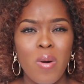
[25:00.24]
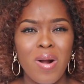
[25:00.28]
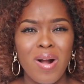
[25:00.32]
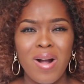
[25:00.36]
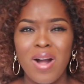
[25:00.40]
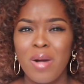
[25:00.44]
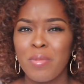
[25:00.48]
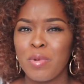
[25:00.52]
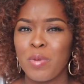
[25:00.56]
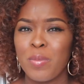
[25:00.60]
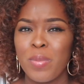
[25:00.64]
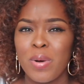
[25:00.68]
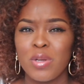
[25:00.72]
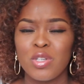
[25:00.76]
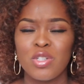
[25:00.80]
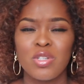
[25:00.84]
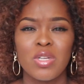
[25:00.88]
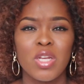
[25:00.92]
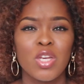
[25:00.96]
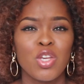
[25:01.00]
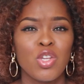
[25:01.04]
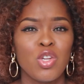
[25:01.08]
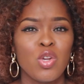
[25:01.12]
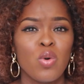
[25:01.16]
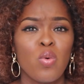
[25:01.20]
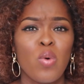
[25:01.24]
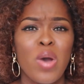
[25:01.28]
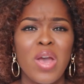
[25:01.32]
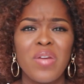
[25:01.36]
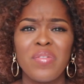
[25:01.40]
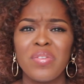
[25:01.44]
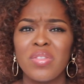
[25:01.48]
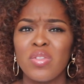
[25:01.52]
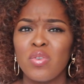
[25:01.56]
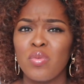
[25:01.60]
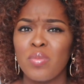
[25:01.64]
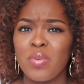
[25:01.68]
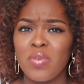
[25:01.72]
calm about it. Like, you know what,
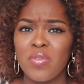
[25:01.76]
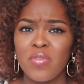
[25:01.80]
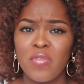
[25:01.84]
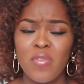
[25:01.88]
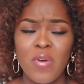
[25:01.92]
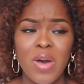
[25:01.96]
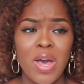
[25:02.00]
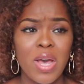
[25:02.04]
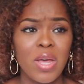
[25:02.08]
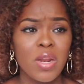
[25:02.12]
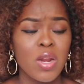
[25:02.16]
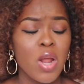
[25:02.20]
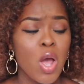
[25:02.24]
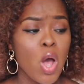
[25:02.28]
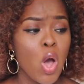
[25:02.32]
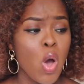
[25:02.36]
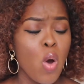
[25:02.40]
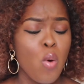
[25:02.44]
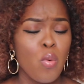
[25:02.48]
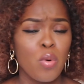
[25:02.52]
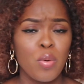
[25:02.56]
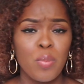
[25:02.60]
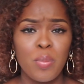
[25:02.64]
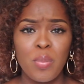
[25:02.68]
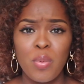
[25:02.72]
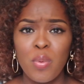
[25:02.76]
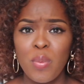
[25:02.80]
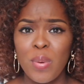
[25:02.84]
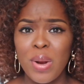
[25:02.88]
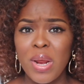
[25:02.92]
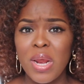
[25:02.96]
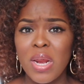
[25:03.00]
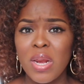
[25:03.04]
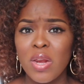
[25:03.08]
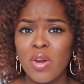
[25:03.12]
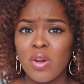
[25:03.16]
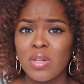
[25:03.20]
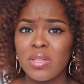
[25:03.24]
everything will be fine. We're
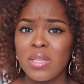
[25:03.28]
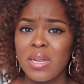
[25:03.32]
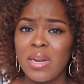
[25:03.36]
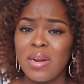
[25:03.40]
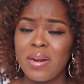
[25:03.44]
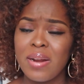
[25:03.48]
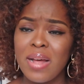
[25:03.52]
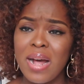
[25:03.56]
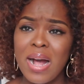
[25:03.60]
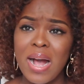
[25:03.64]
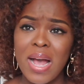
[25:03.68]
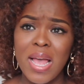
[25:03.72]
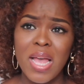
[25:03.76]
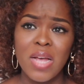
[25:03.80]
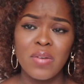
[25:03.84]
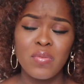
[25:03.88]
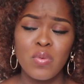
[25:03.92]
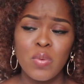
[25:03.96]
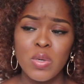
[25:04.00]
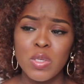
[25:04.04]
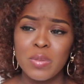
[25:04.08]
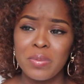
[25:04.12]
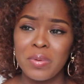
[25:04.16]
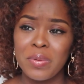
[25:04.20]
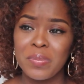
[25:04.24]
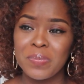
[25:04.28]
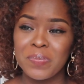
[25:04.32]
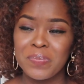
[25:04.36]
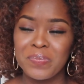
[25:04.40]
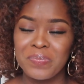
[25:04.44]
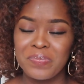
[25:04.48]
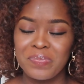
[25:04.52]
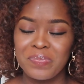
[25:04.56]
praying. Your daddy and I have always been